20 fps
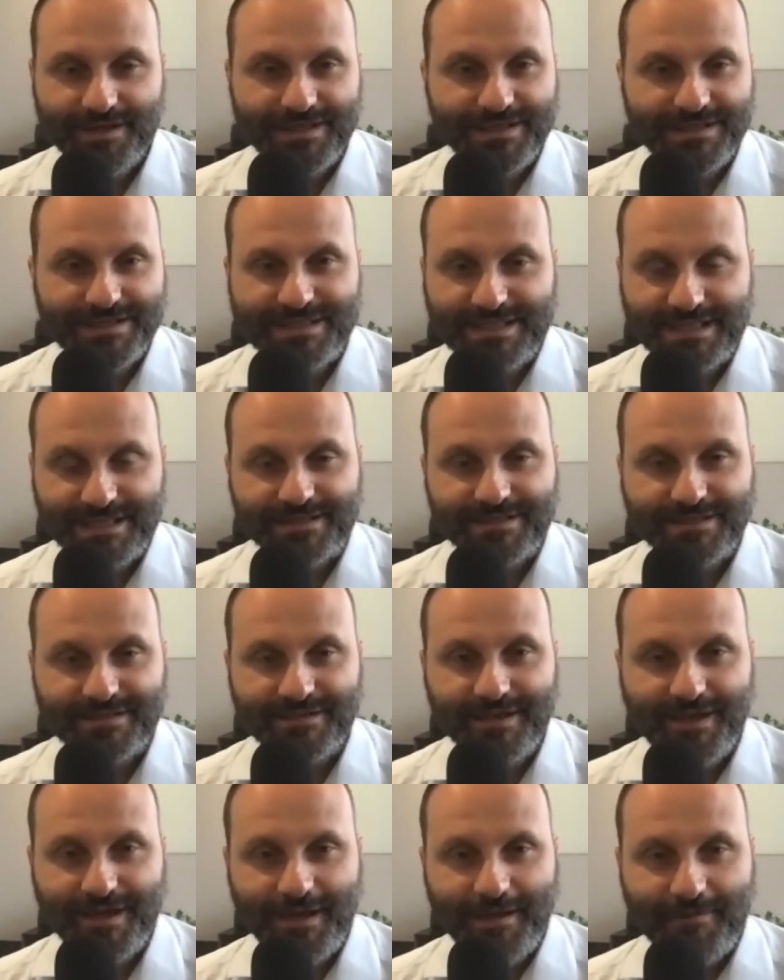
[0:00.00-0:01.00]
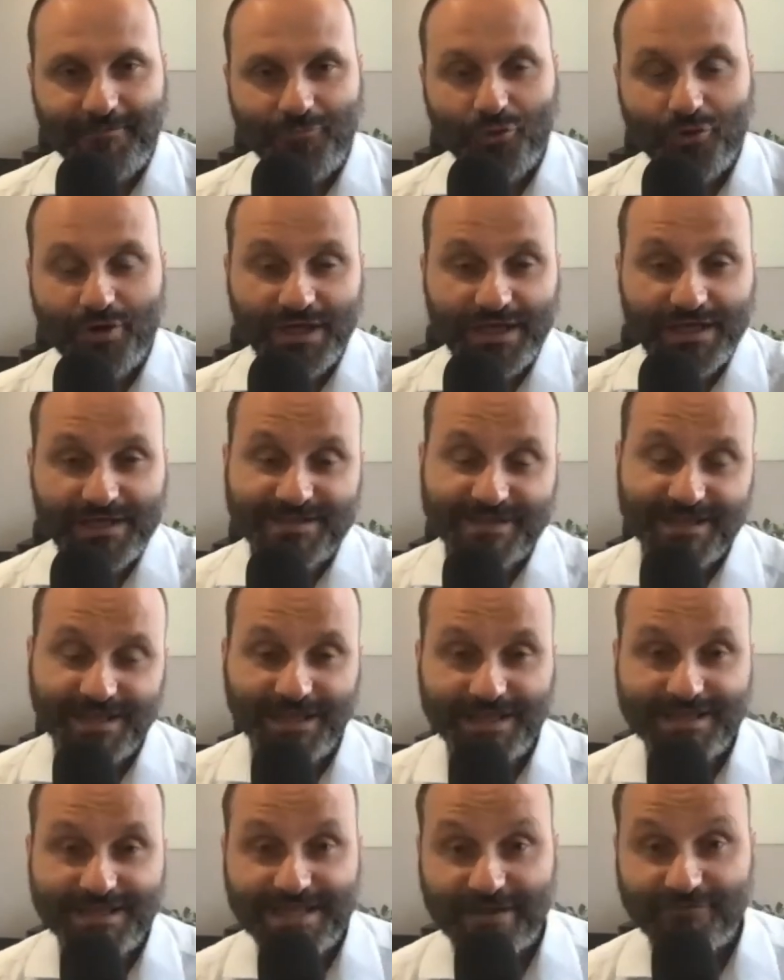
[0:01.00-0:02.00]
sit, um, or at least at
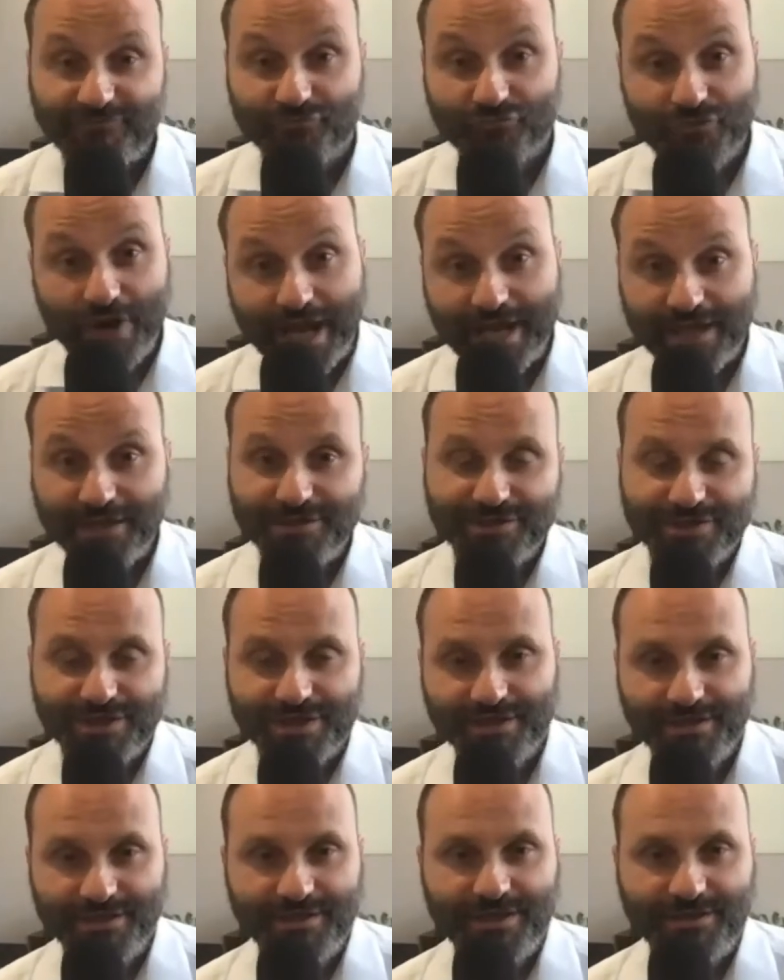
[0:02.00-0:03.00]
least have range in it,